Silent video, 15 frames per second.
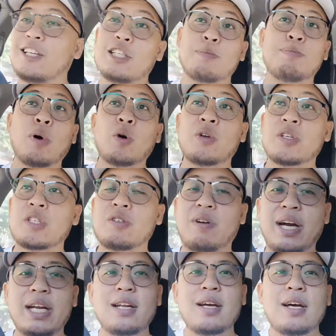bonus,
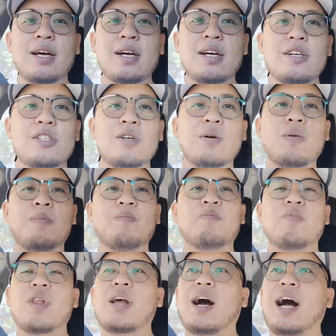right? So
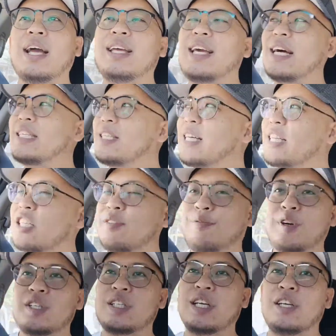I guess that's the
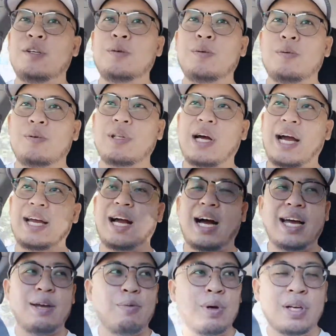first thing
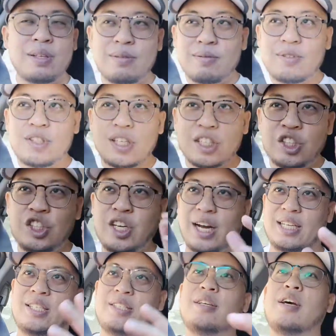I would
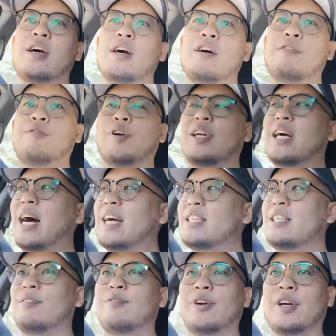suggest for guys
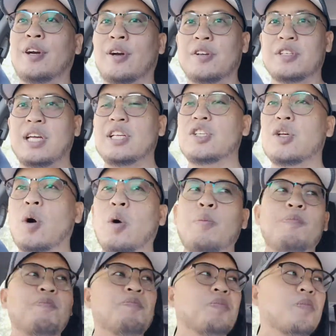and for girls. And so
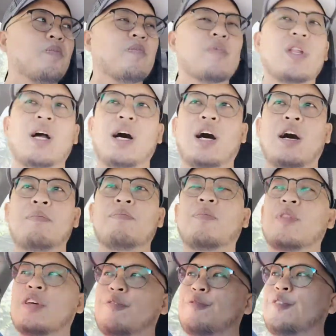
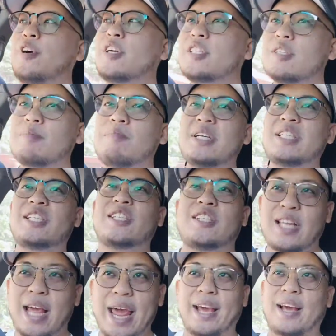the first
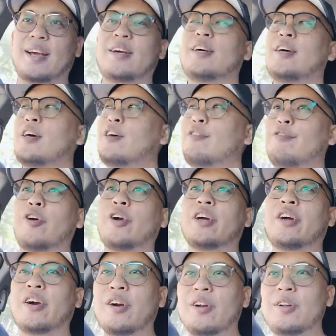mistake for
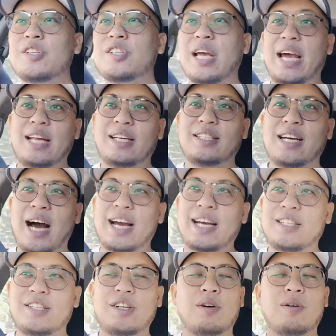girls and
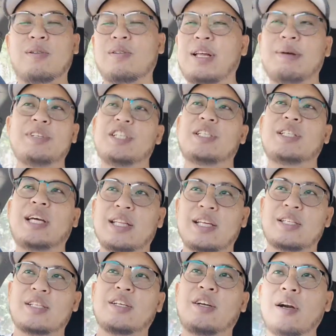guys, let me just say
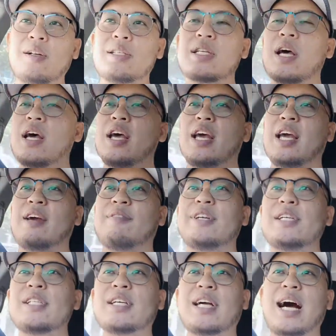this. Girls, if
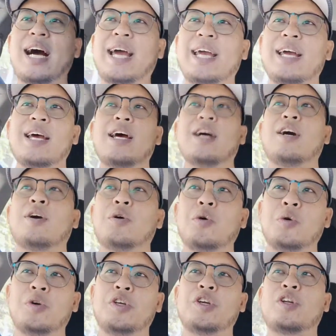there's a guy
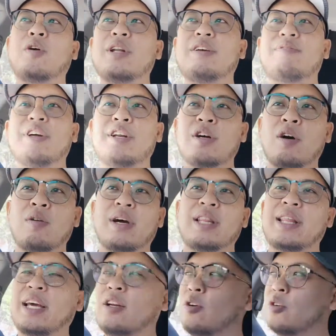who you don't even know and
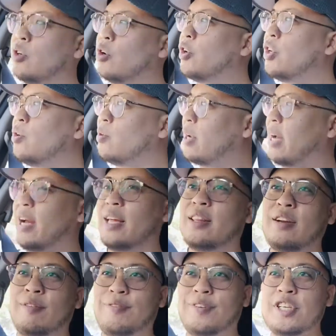they don't know you, and
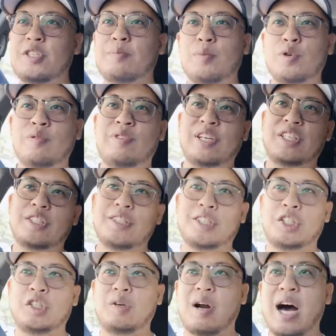their first move is to
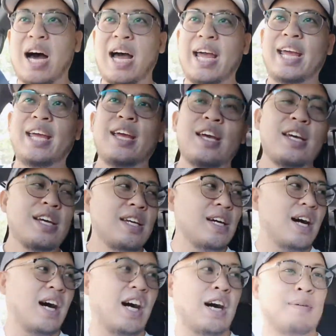try
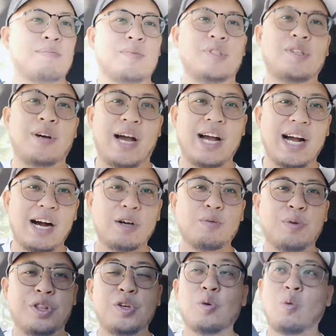to hang out
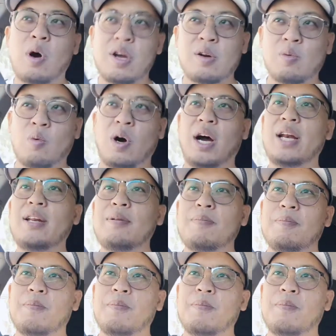with you one-on-one,